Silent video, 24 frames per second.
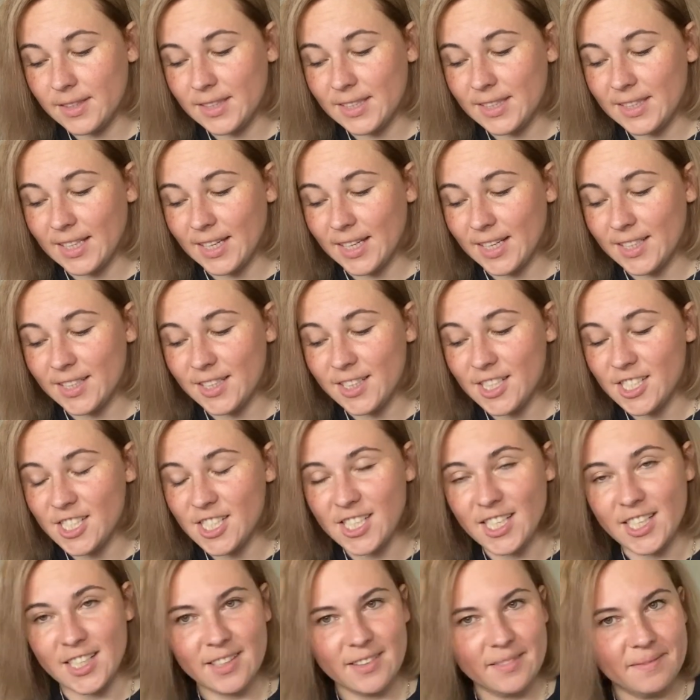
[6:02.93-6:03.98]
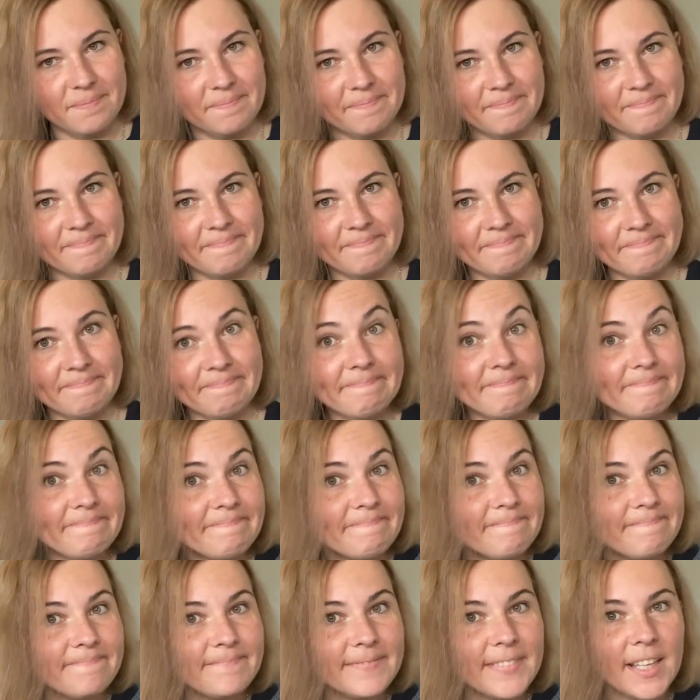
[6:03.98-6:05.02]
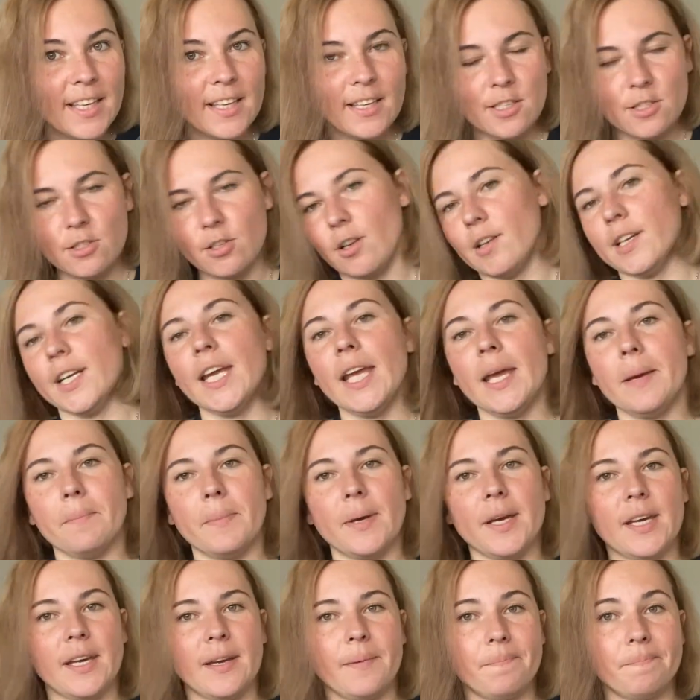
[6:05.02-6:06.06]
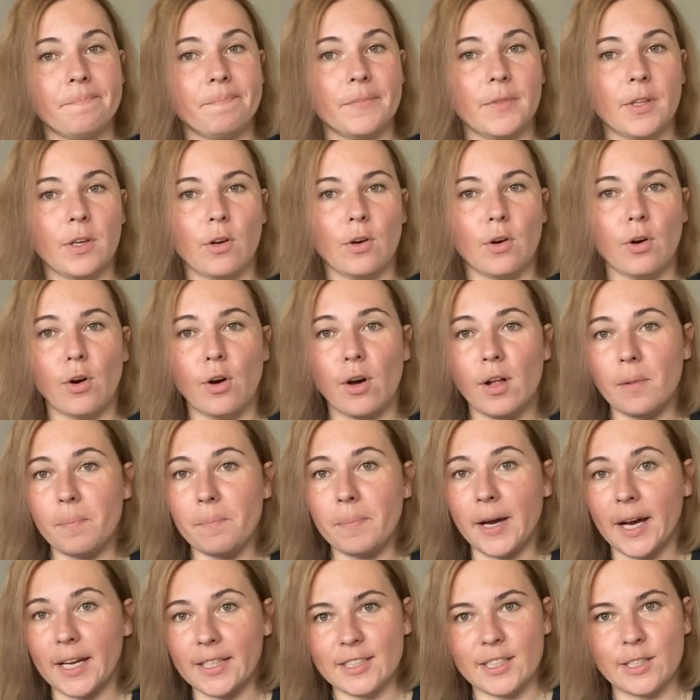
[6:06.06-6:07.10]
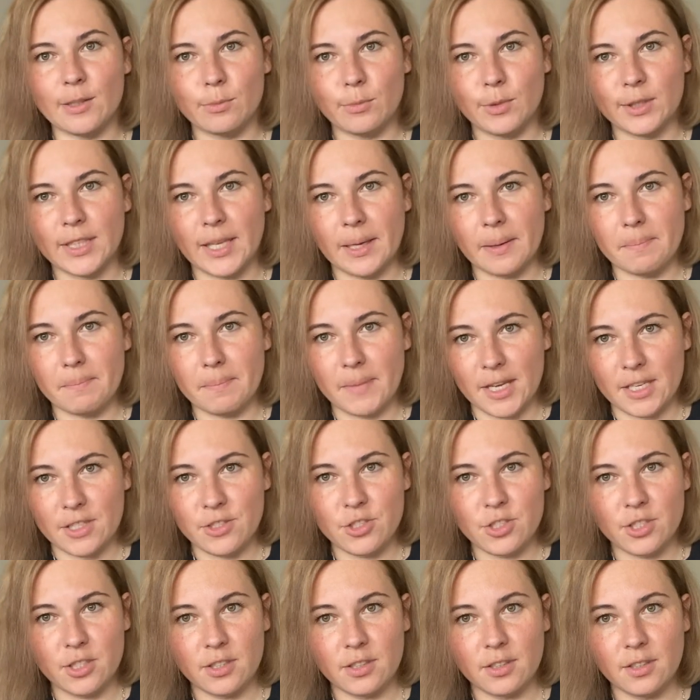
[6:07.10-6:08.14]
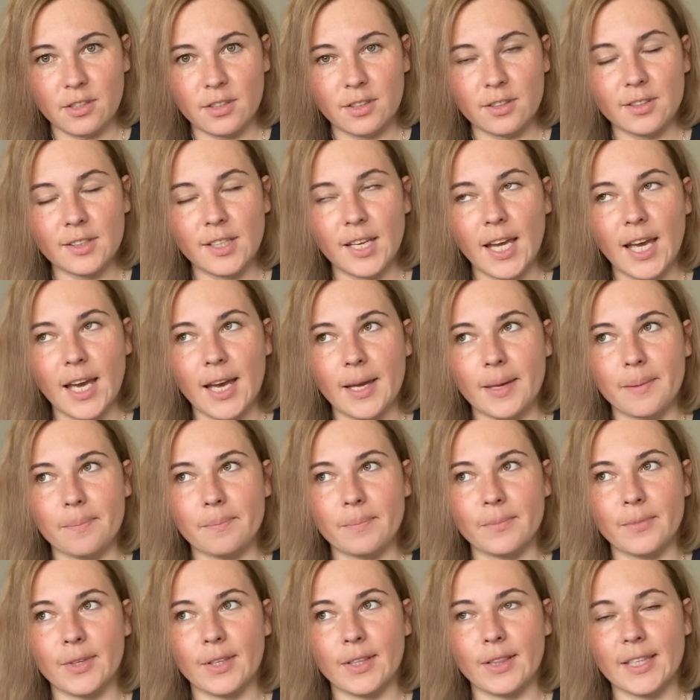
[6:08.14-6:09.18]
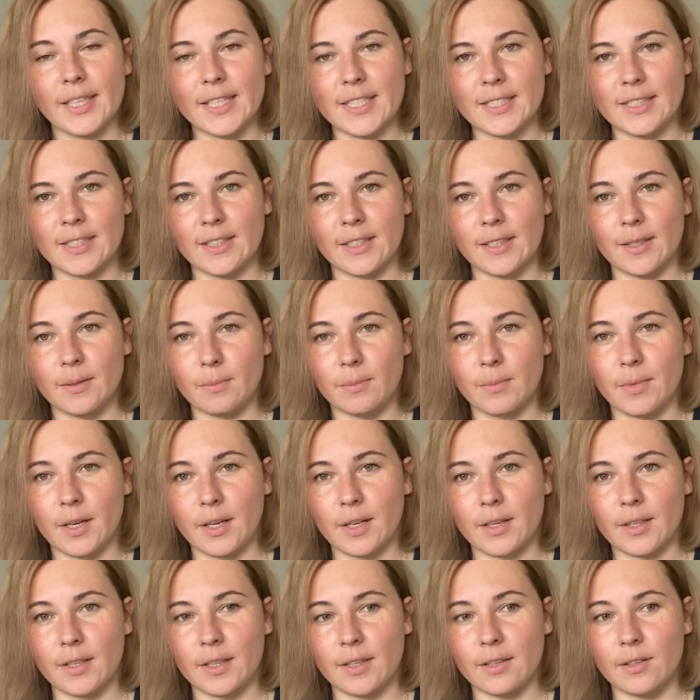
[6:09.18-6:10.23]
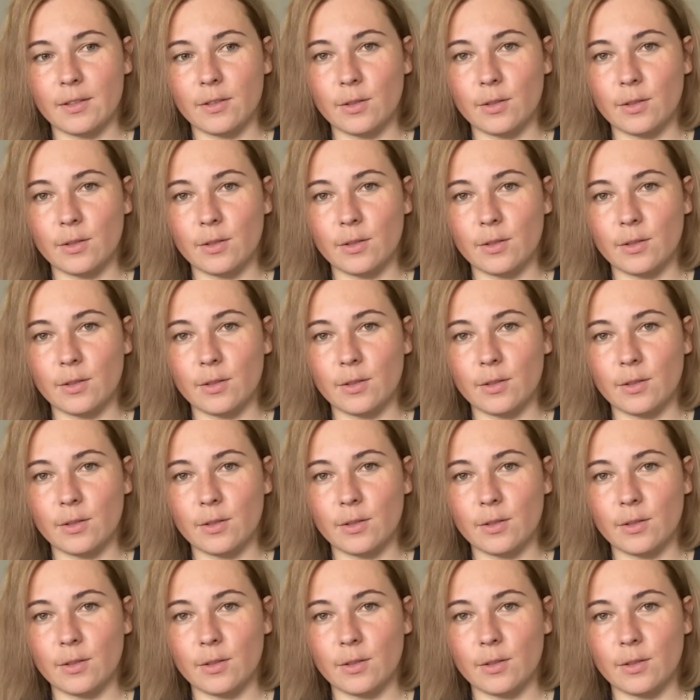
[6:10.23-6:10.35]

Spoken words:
Tarsha. Sorry, all pattern what I'm mentioning, I'm listing in my